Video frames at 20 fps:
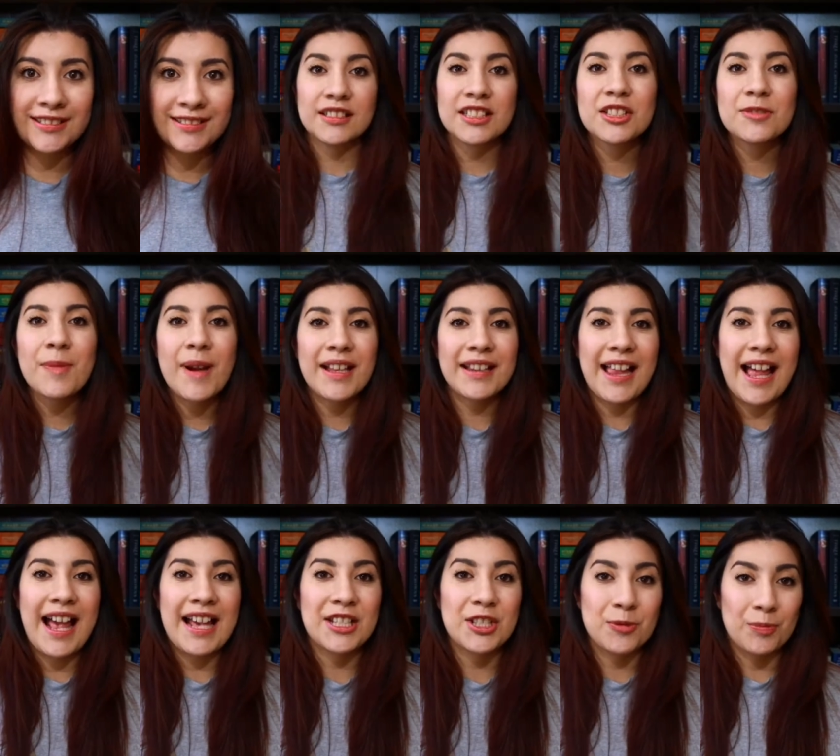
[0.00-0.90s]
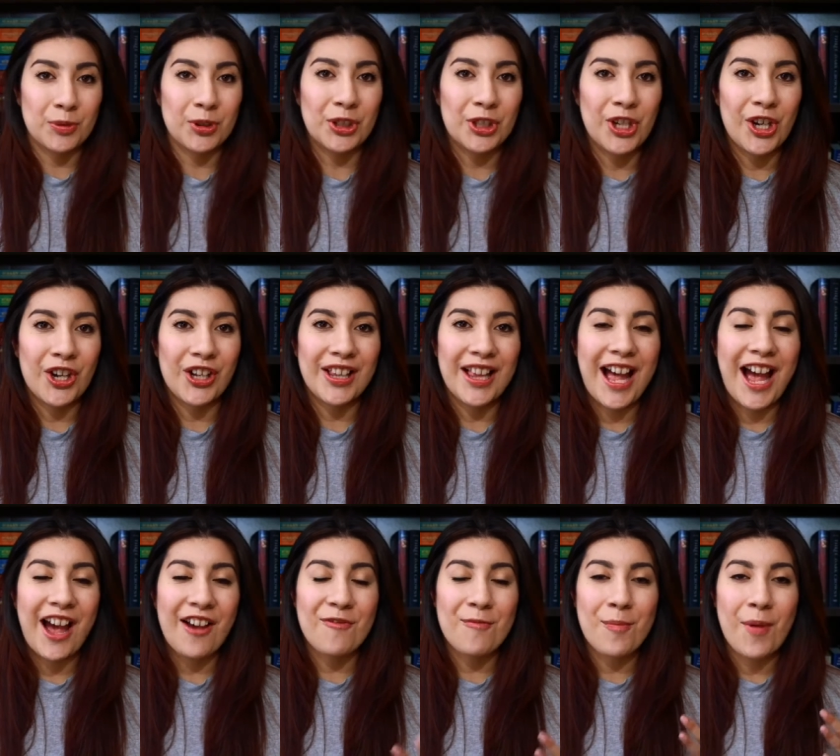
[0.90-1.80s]
Since my last book haul,
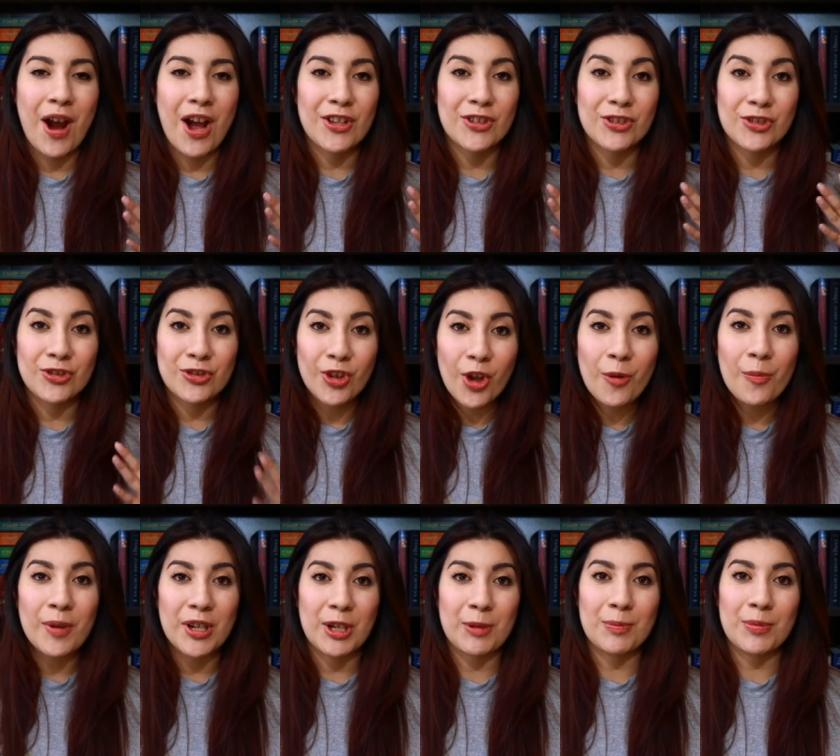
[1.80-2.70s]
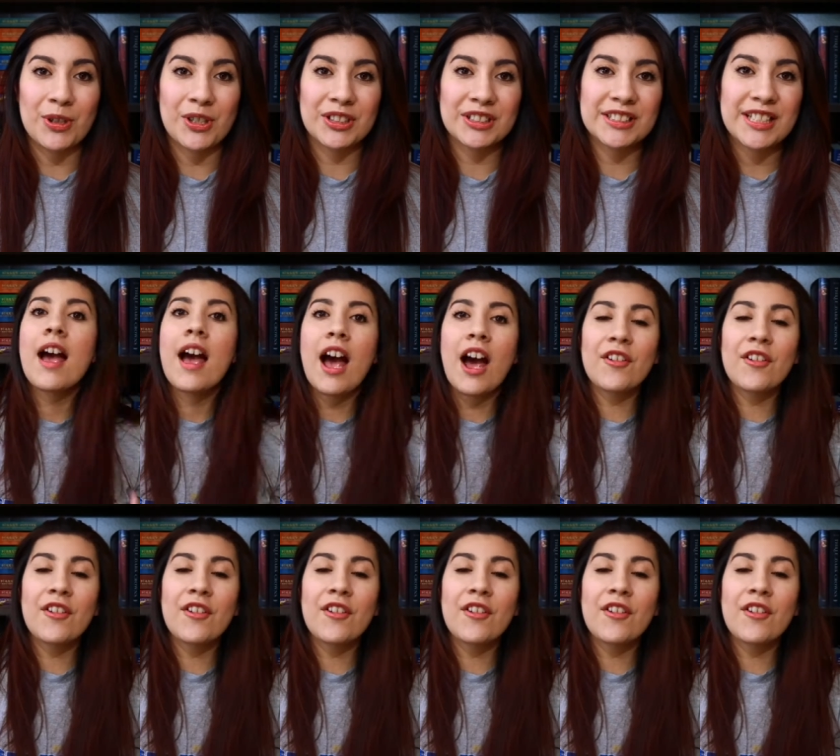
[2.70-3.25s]
I've bought so many books.